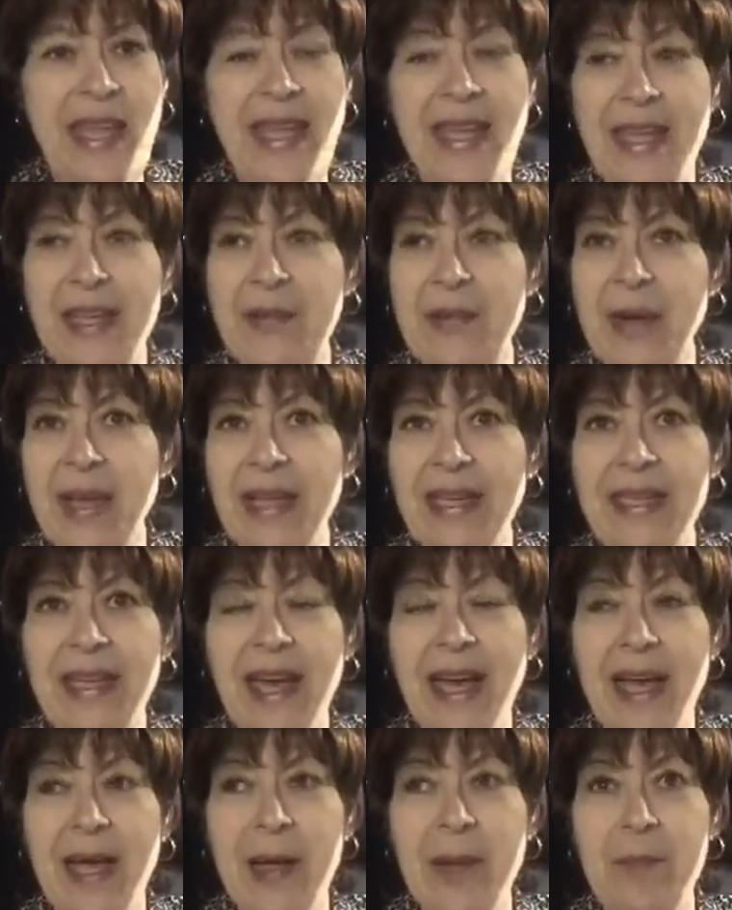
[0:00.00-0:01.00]
Anyway,
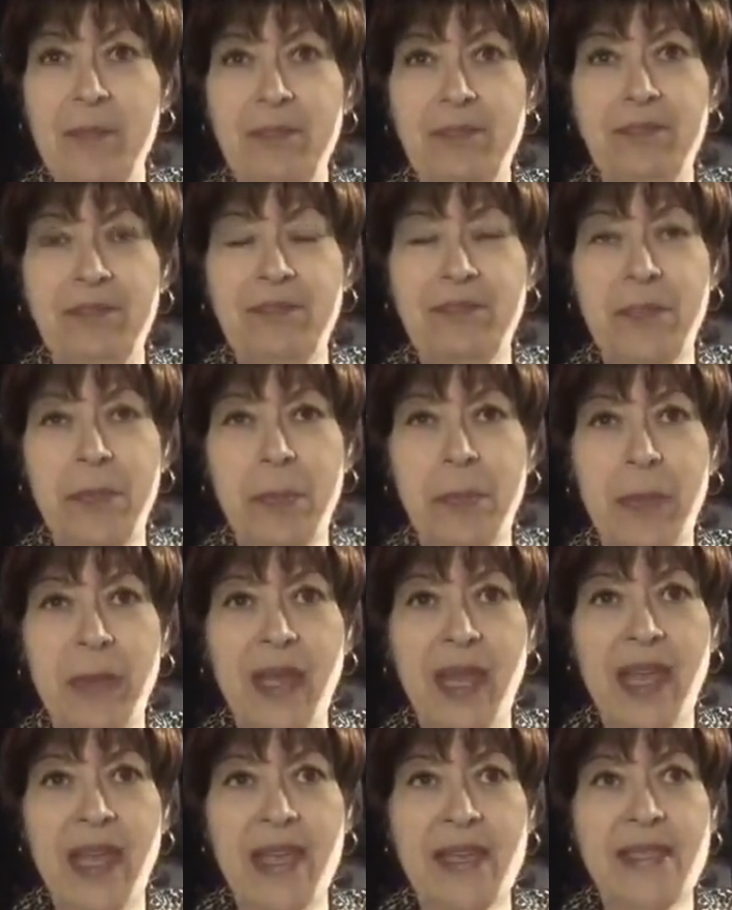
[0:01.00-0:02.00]

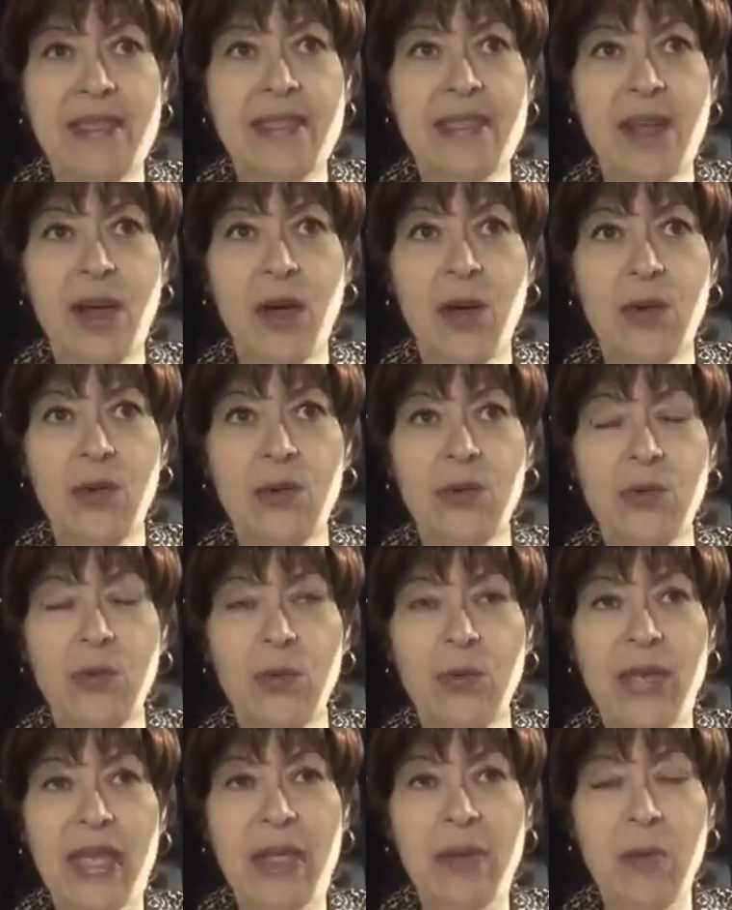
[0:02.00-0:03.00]
so
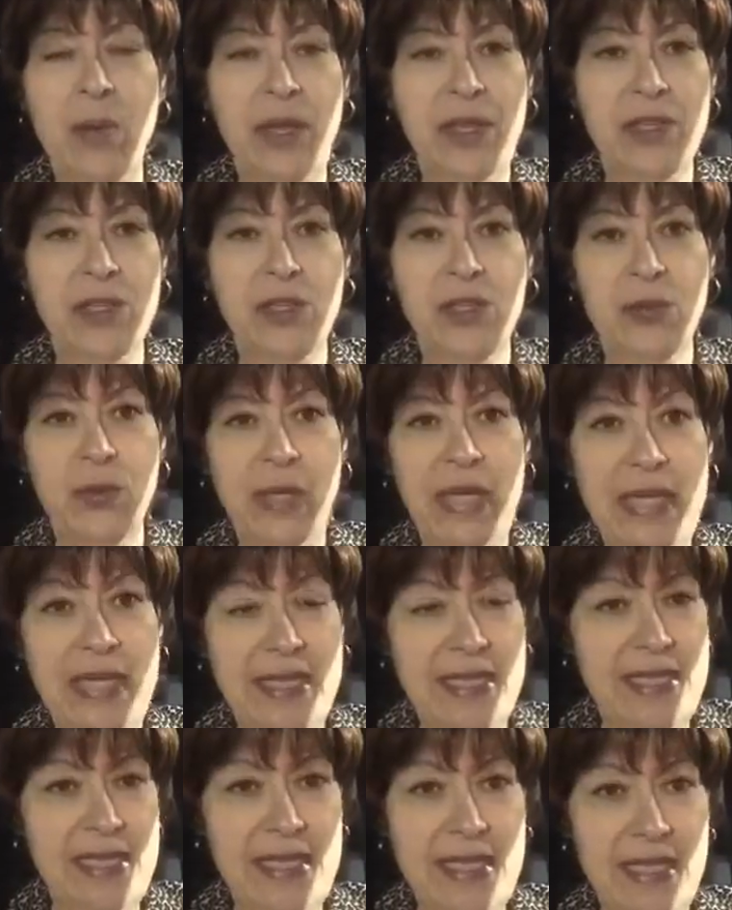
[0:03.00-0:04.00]
we went to an
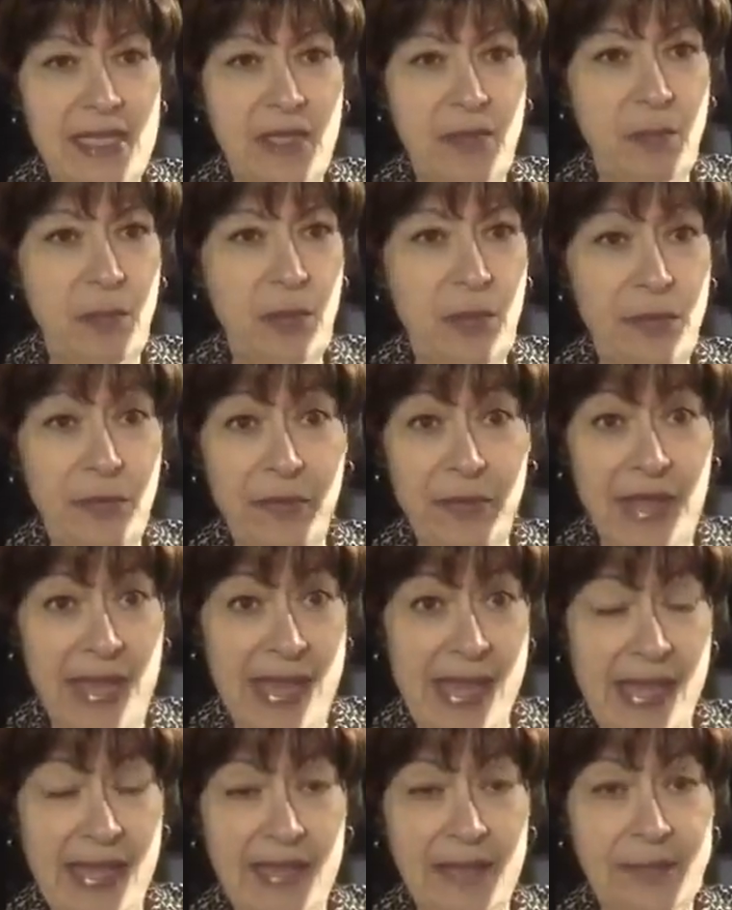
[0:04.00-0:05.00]
Indian
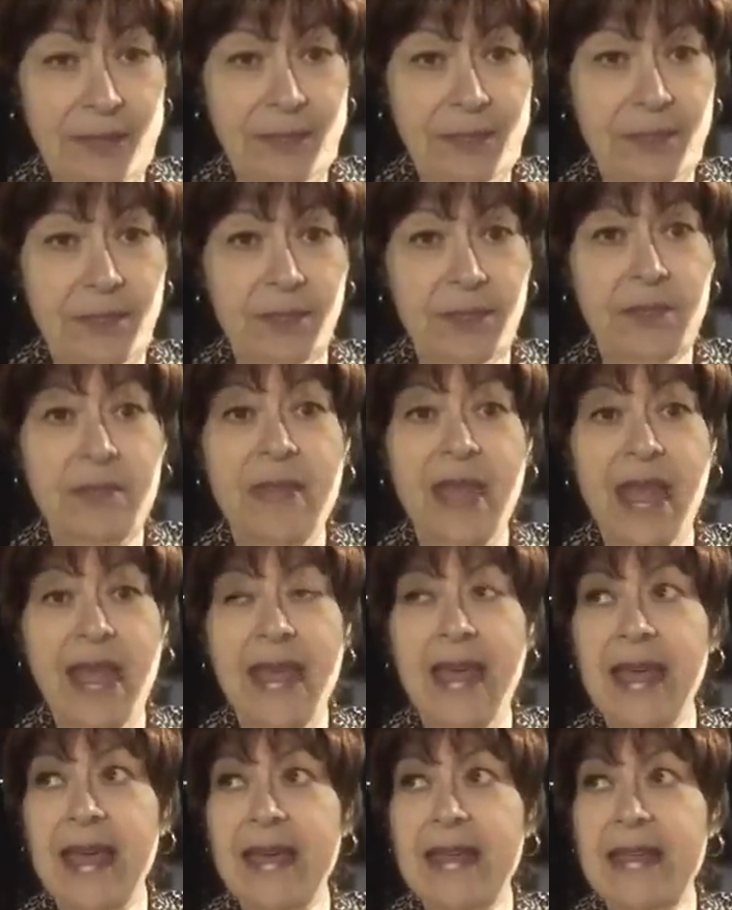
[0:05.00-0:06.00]
buffet
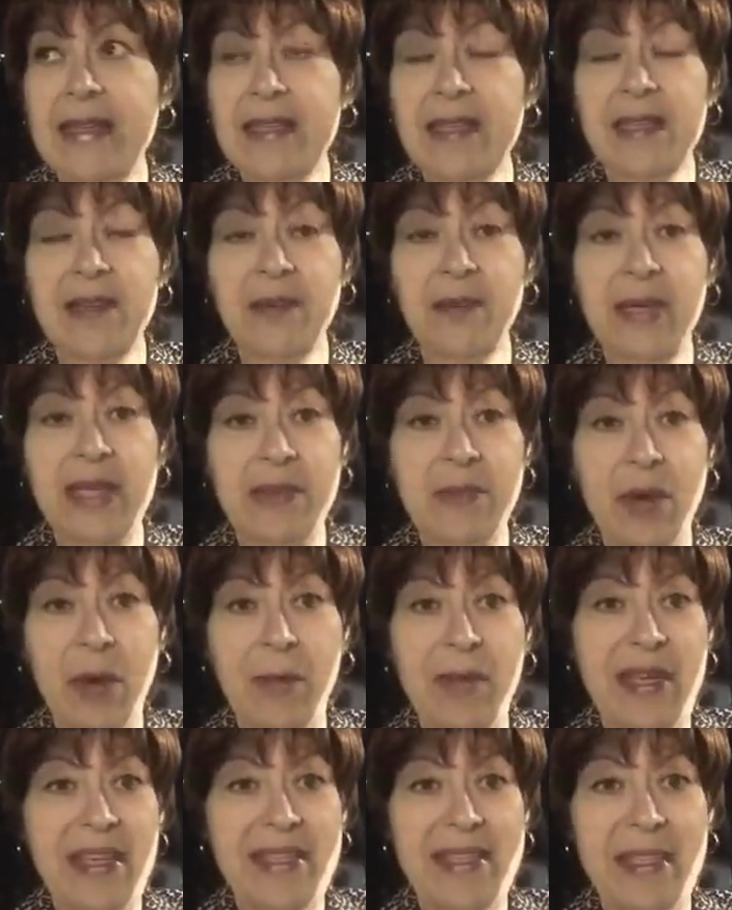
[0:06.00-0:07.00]
and we
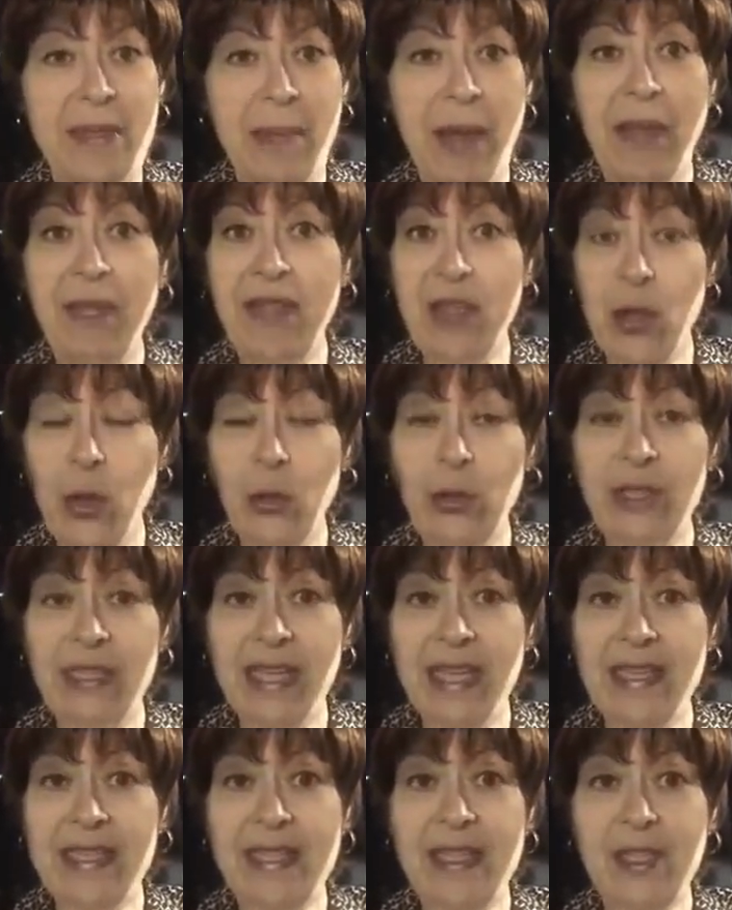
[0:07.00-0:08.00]
reminisced about the old
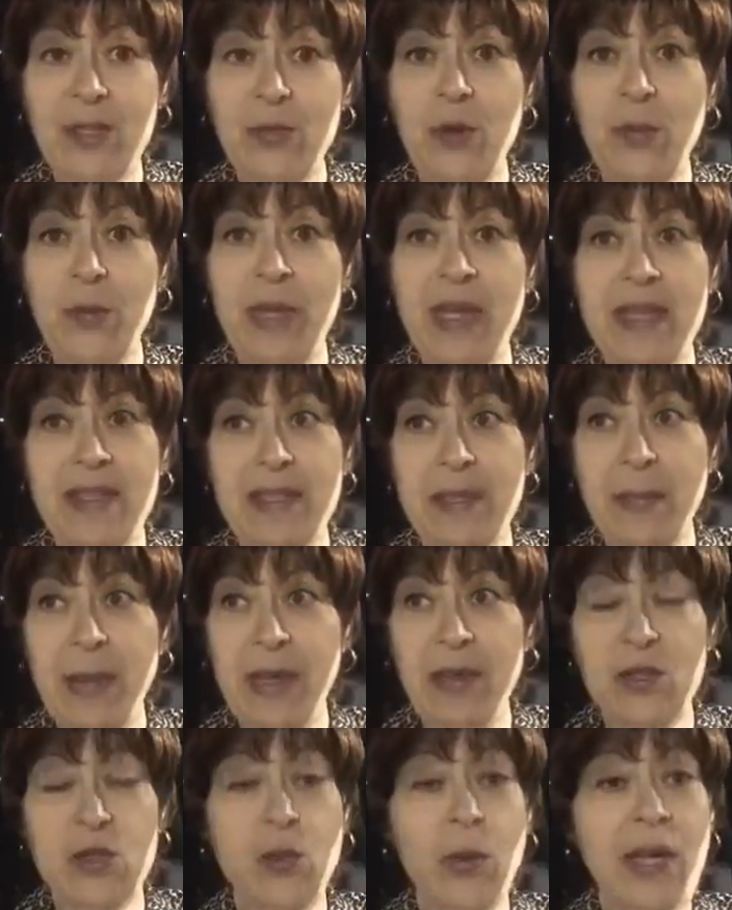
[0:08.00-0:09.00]
days. This woman is
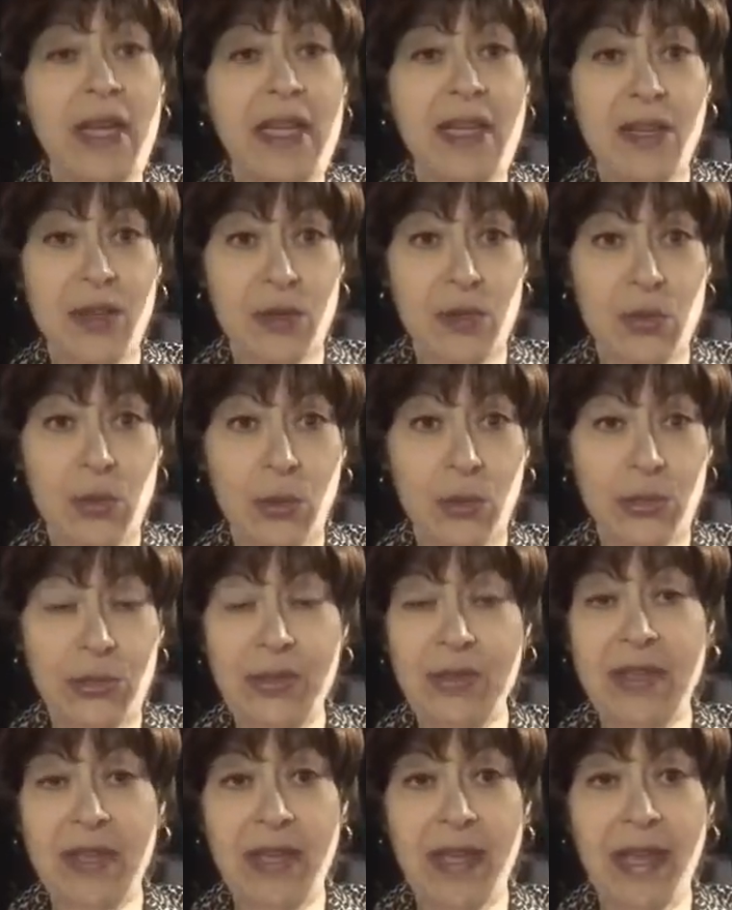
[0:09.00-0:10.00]
about 20 years
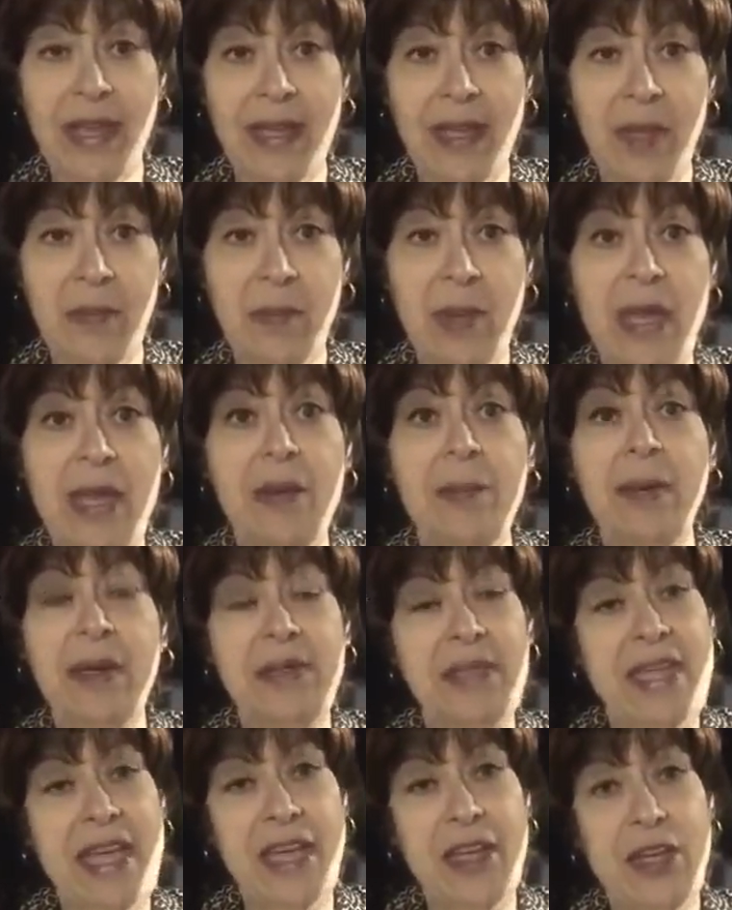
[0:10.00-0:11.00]
older than I am,
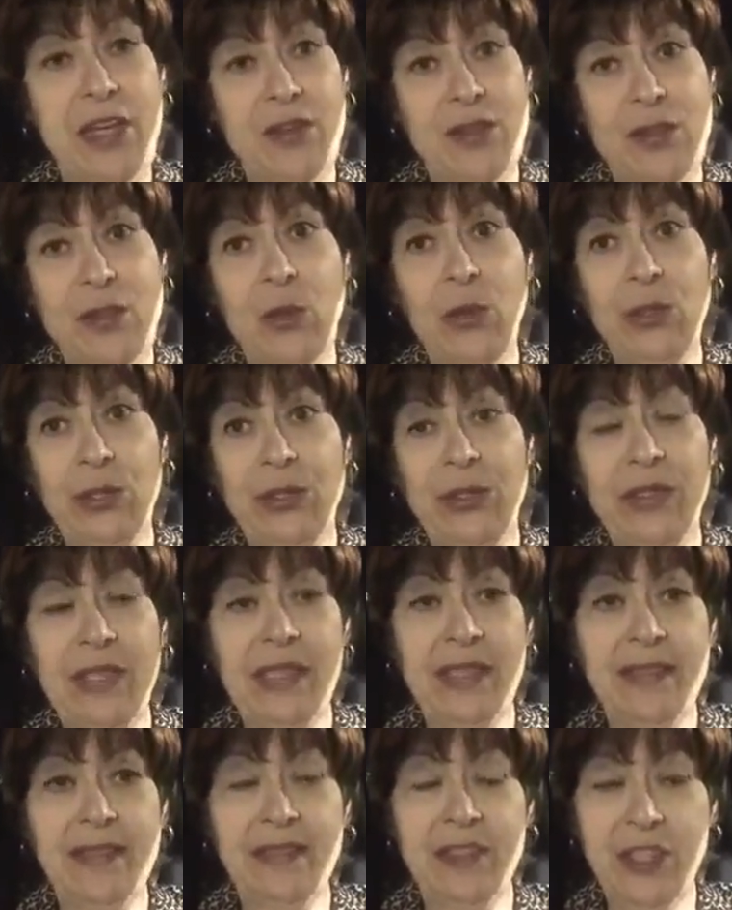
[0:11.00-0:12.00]
about 10 years older
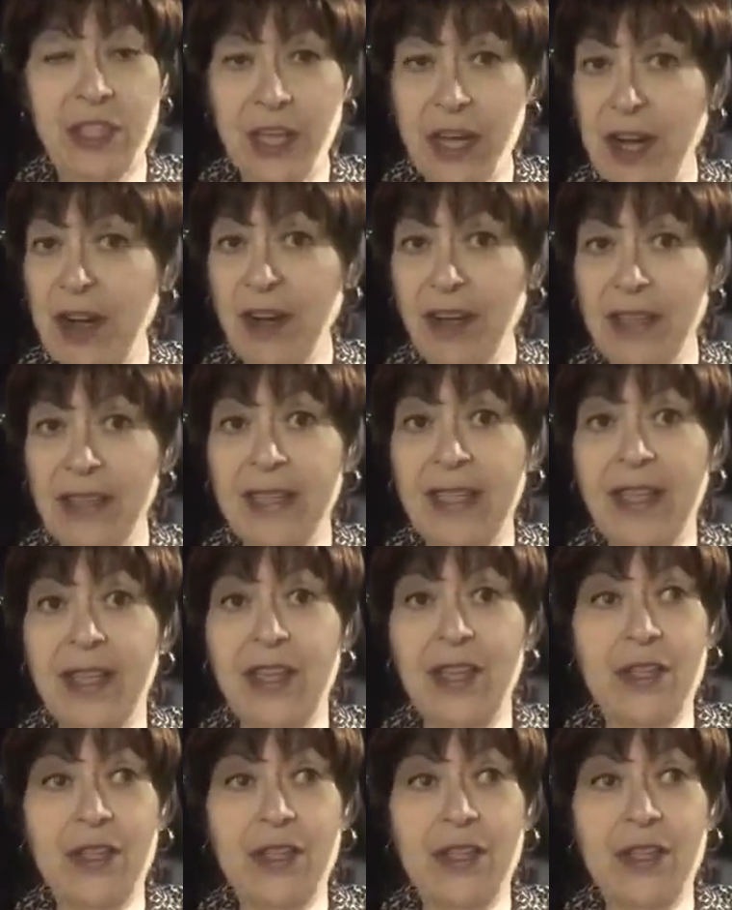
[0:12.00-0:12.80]
than Cheryl.